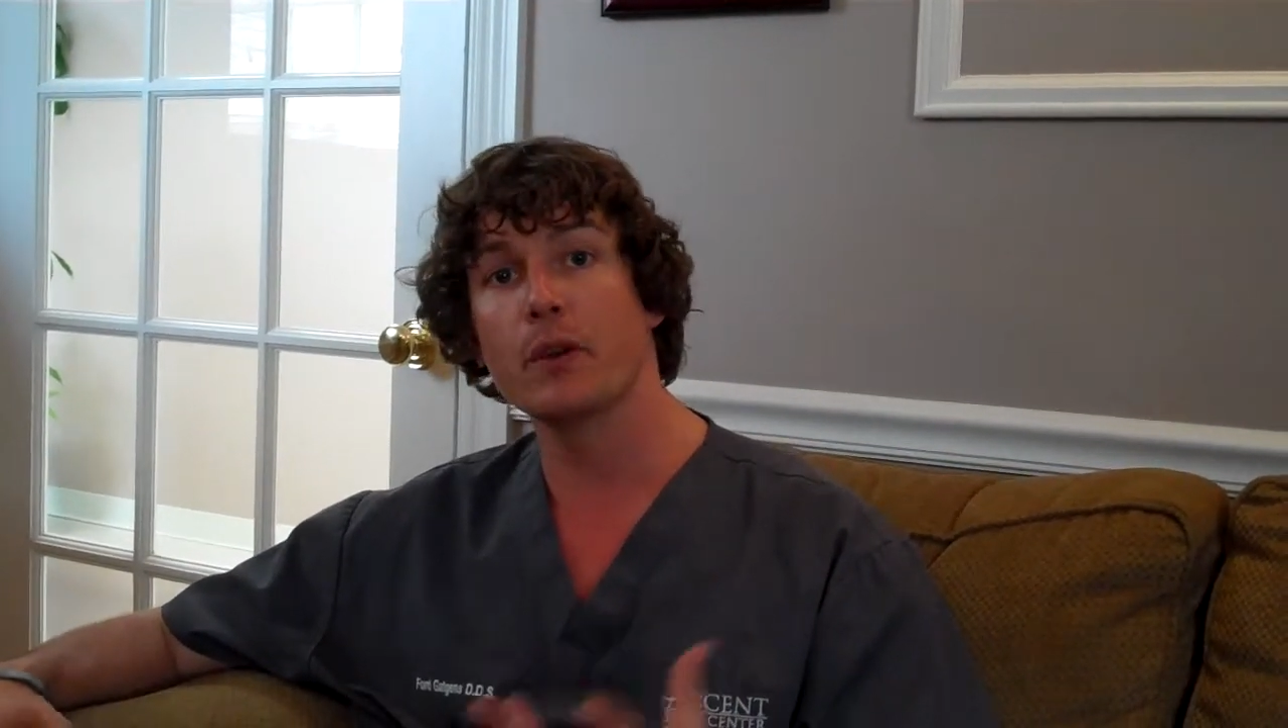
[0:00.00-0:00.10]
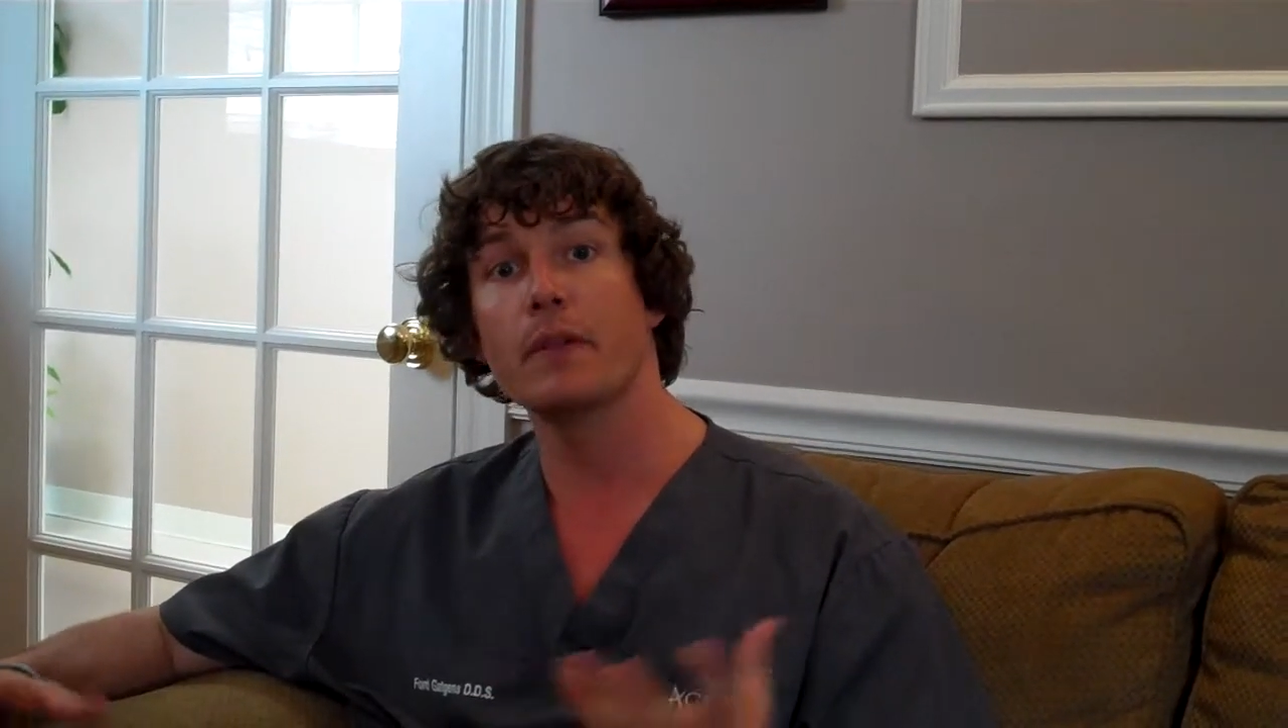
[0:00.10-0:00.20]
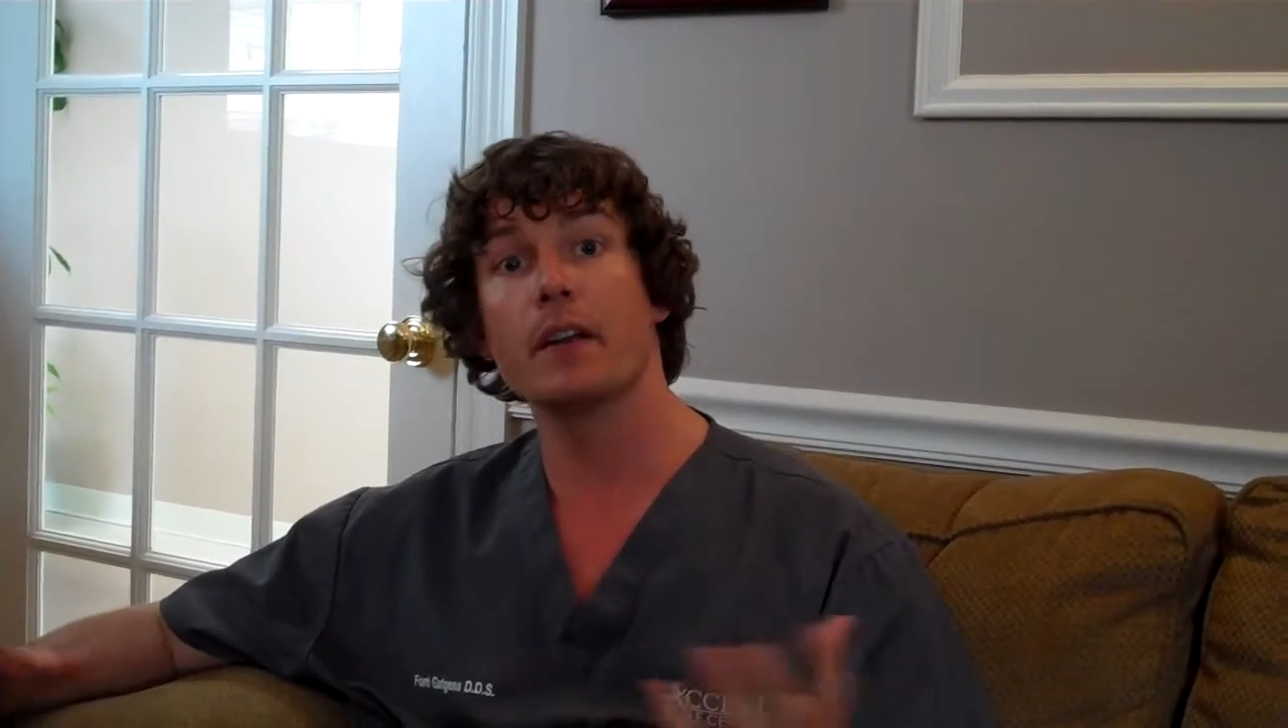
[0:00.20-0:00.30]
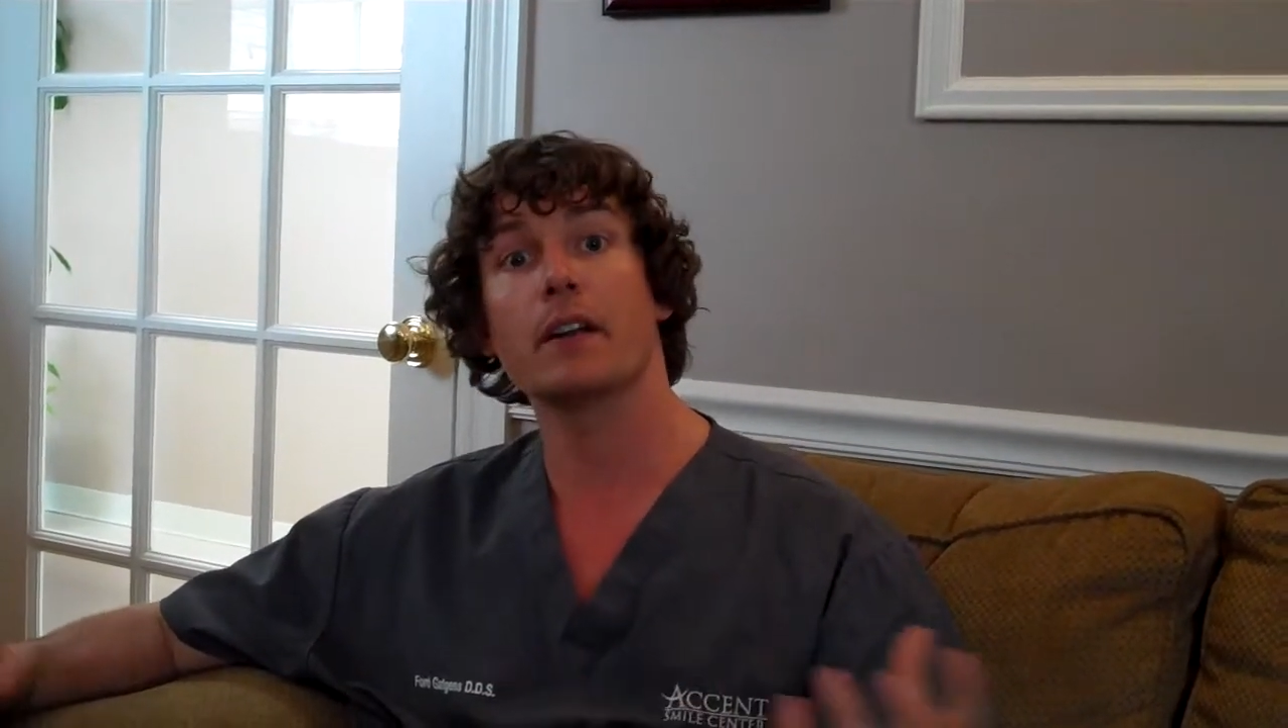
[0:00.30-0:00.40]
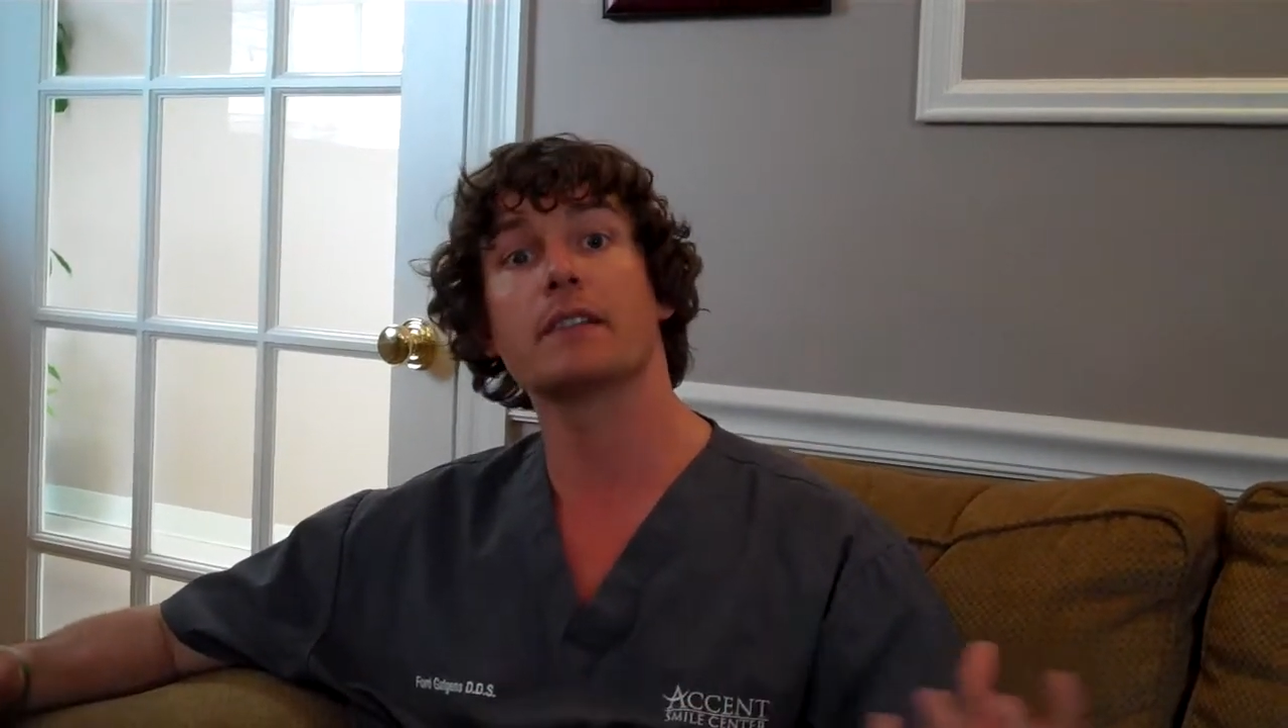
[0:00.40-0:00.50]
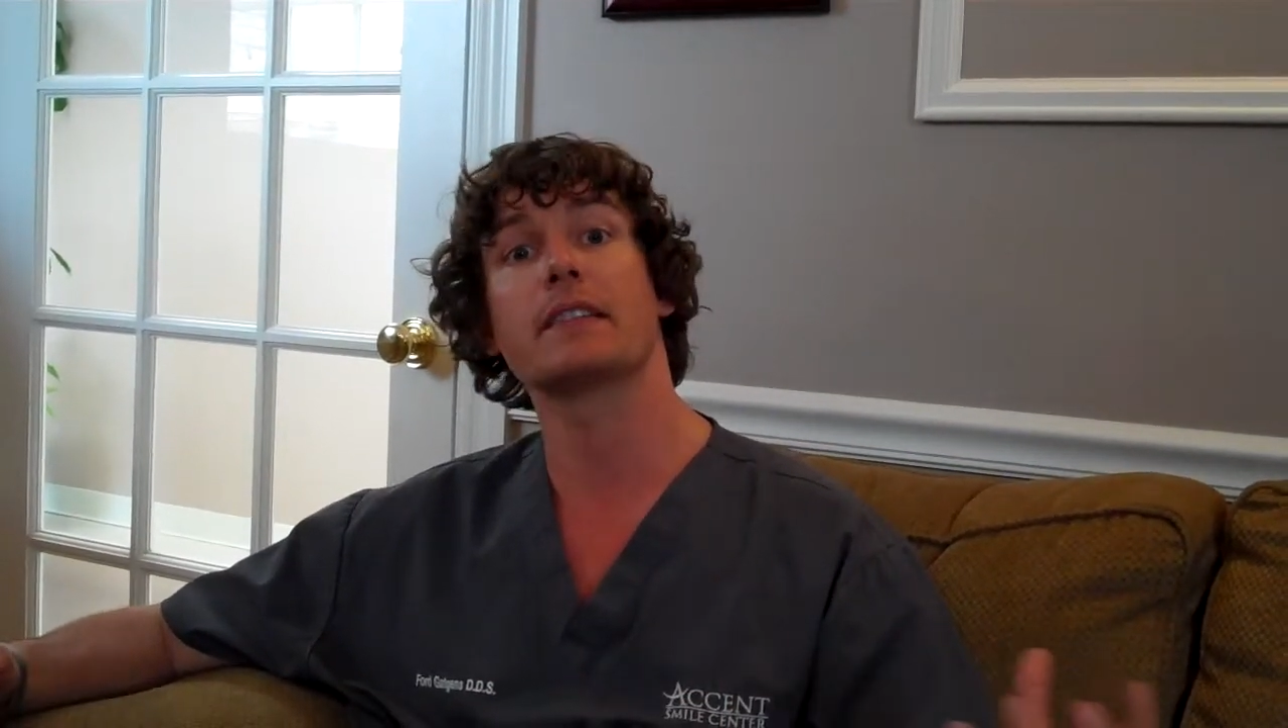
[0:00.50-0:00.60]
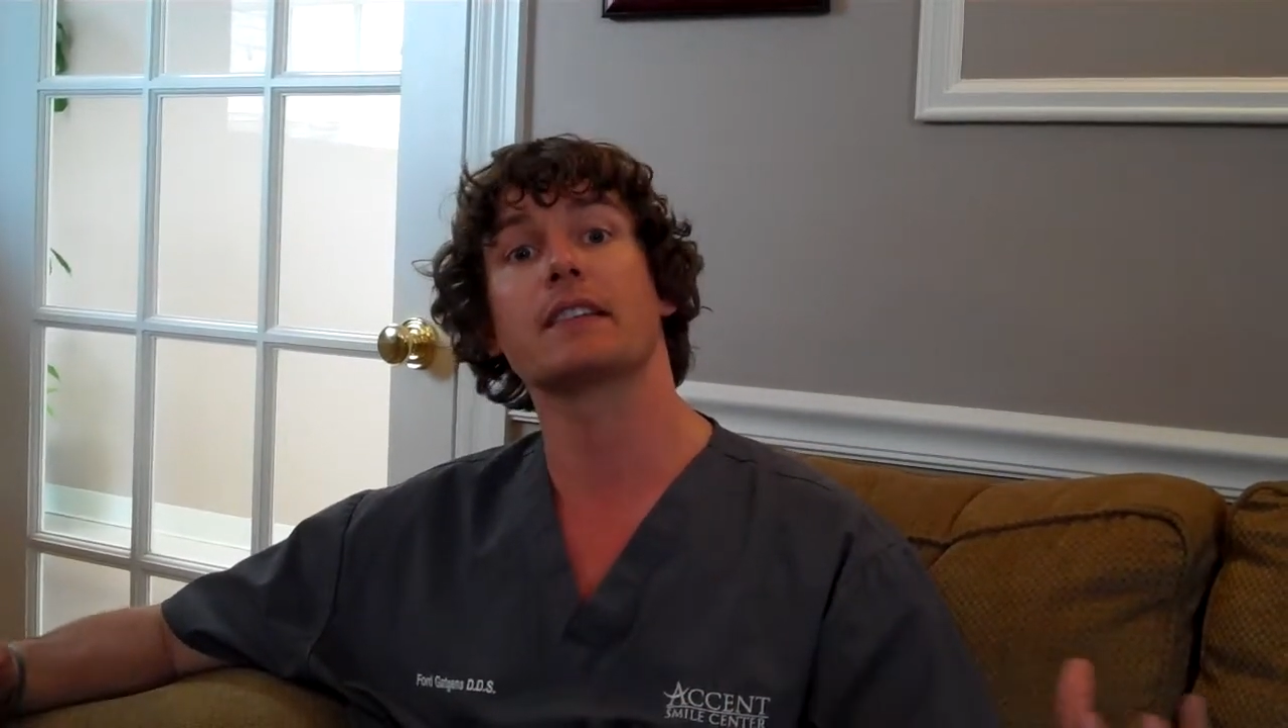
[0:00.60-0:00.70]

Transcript: when there's